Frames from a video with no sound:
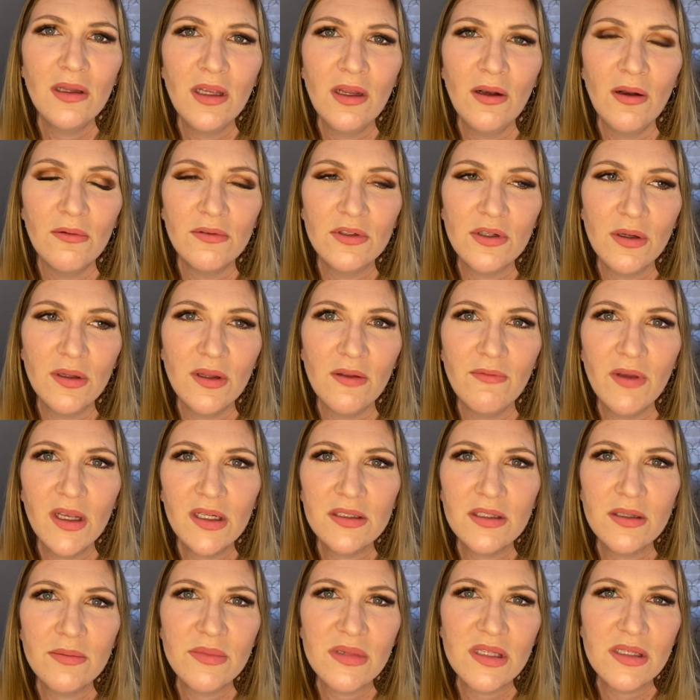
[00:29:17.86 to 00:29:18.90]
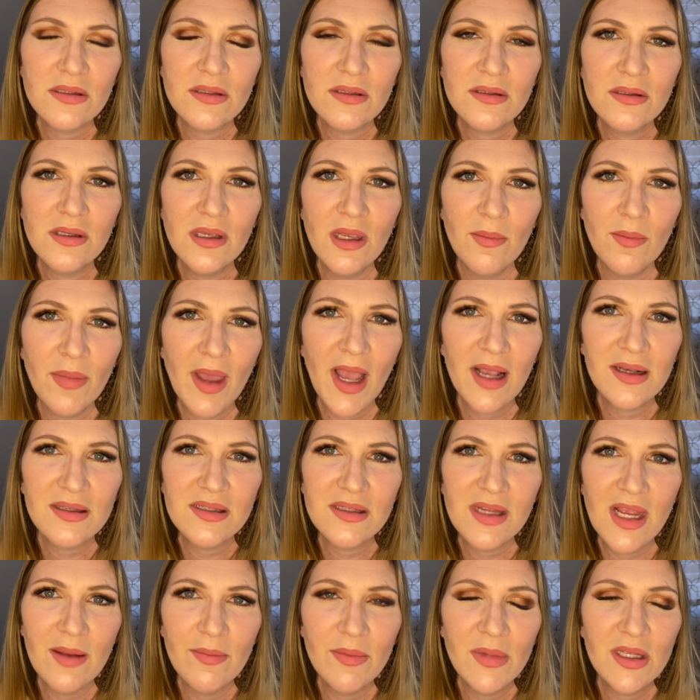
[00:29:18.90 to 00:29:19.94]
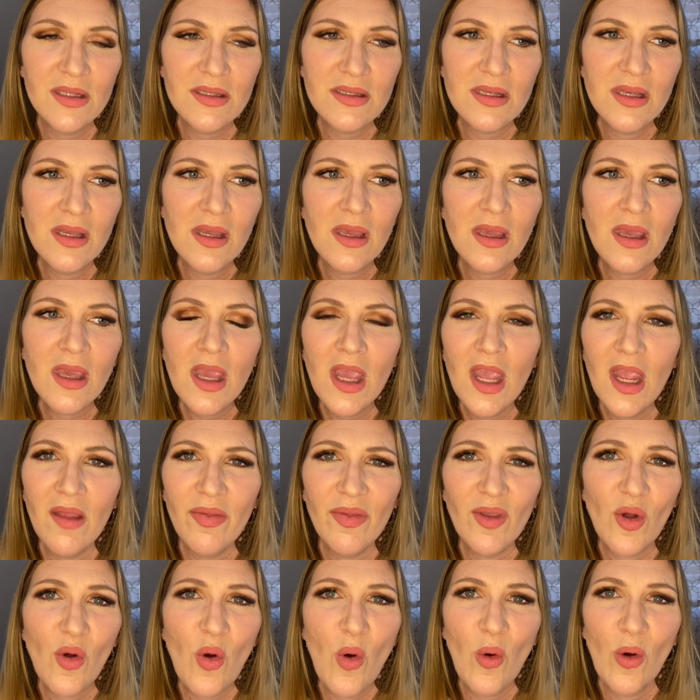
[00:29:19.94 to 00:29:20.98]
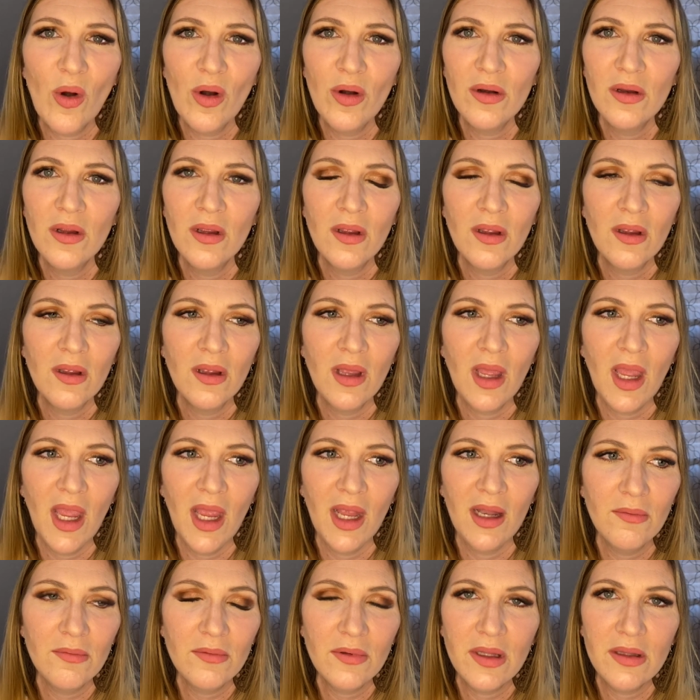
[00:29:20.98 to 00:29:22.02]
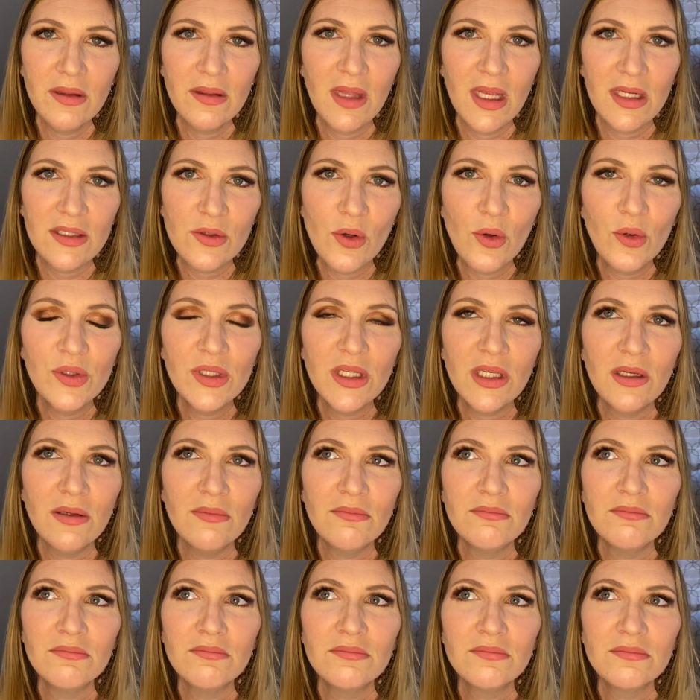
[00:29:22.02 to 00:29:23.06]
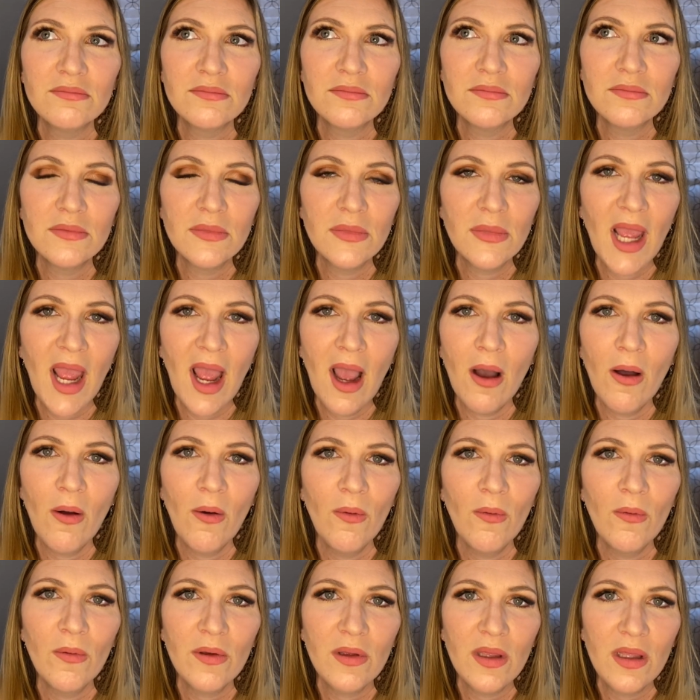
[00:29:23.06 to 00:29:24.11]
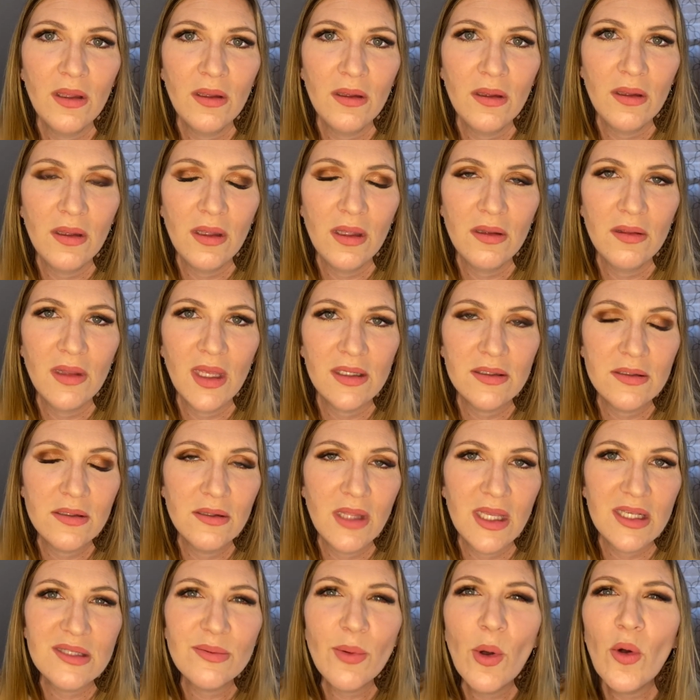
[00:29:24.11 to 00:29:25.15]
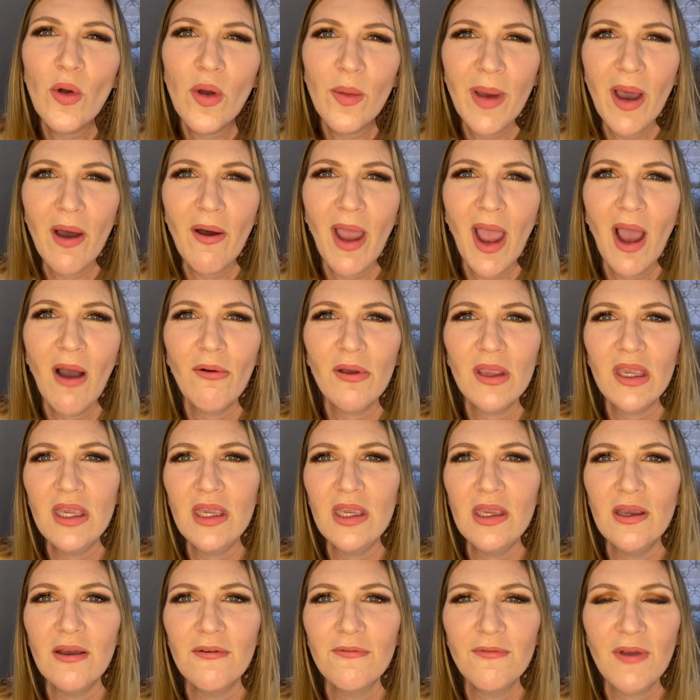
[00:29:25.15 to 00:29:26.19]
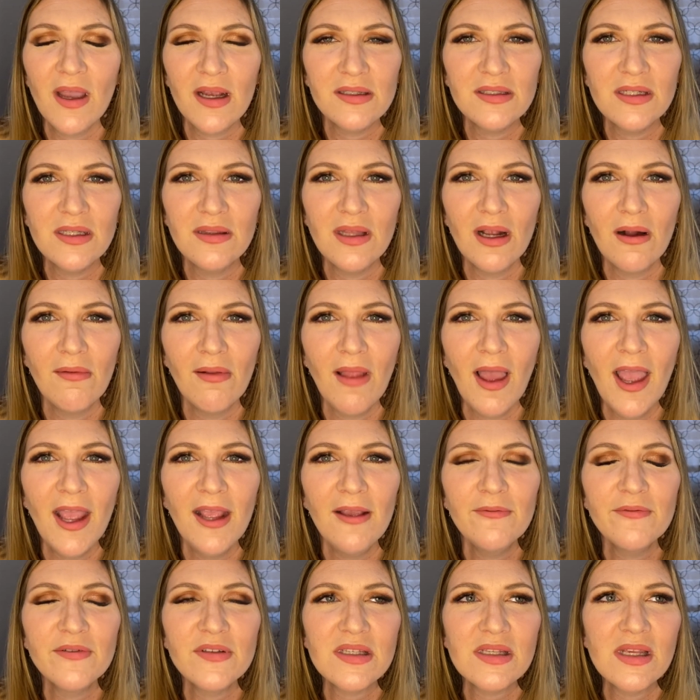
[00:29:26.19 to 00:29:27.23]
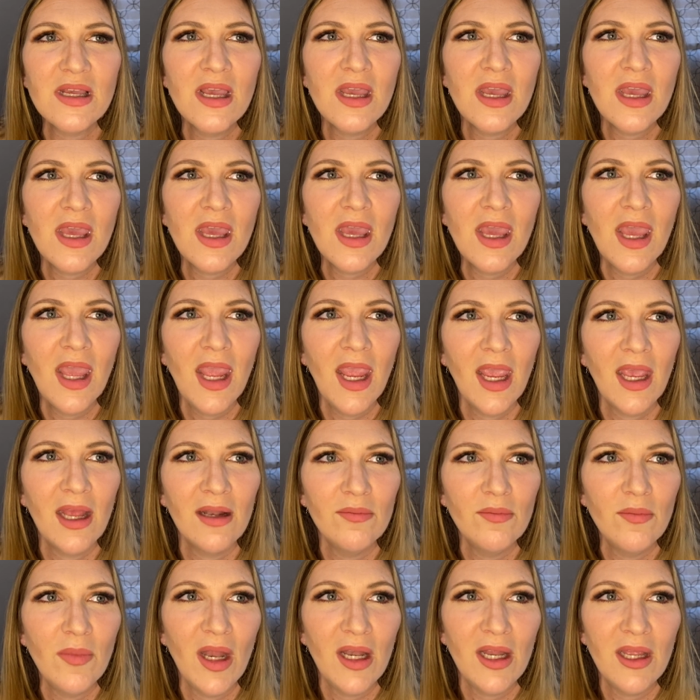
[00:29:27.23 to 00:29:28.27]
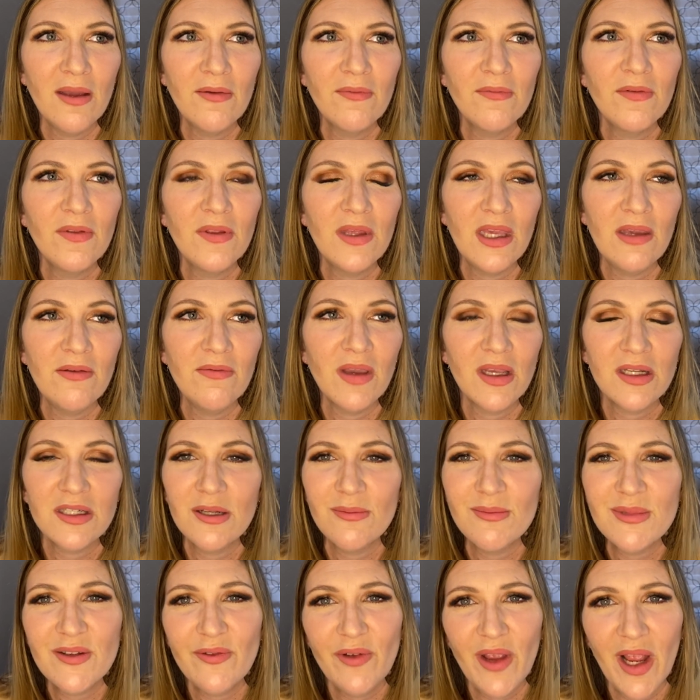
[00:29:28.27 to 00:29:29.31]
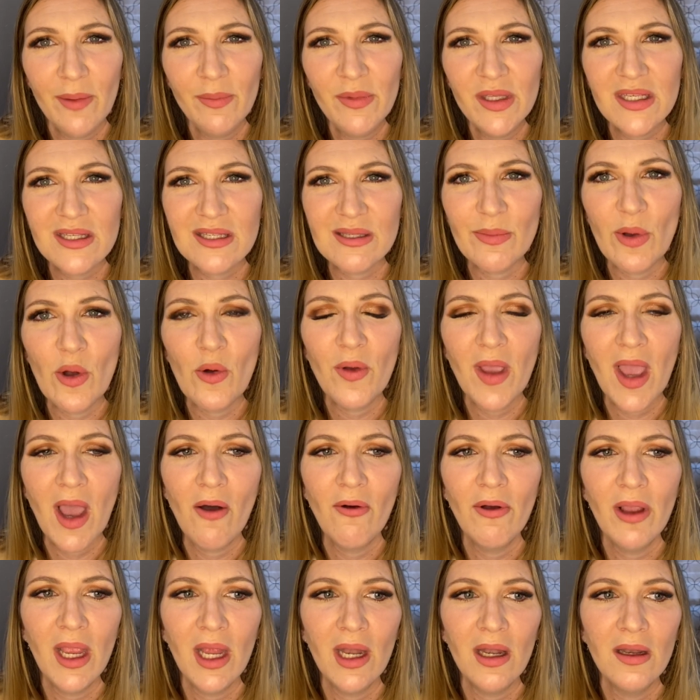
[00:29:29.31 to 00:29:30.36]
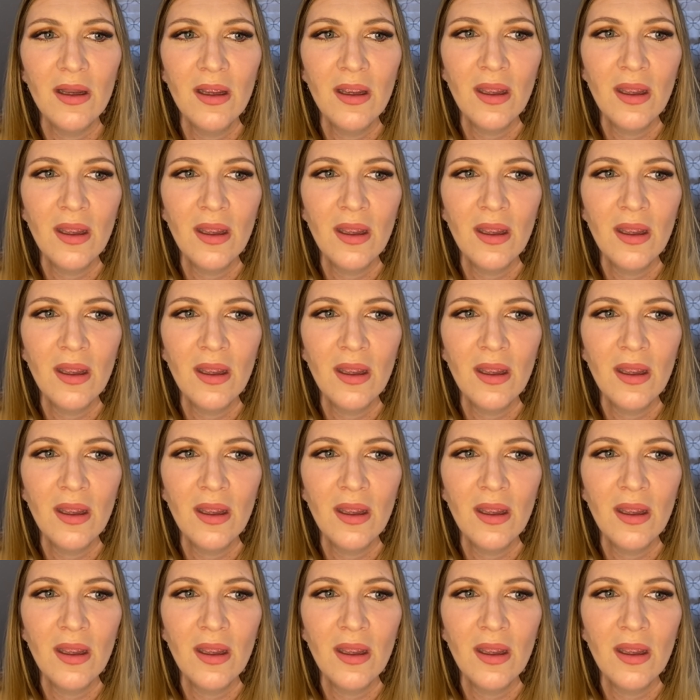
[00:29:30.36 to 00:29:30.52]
during the victims' impact statements in the court. And they told him how they spoke about how he affected their lives, and many of the victims' families spoke out. And